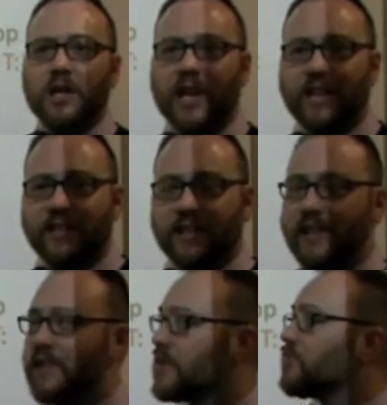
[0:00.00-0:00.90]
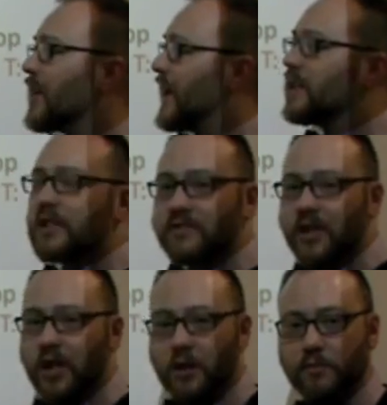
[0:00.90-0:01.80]
Rechnen is a regular
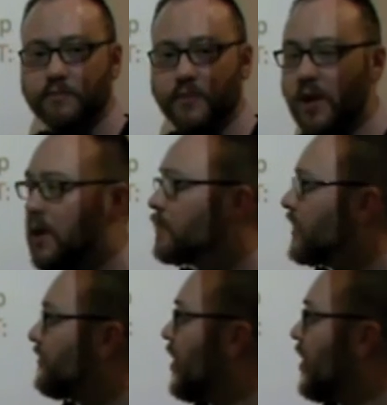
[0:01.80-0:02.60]
verb, but it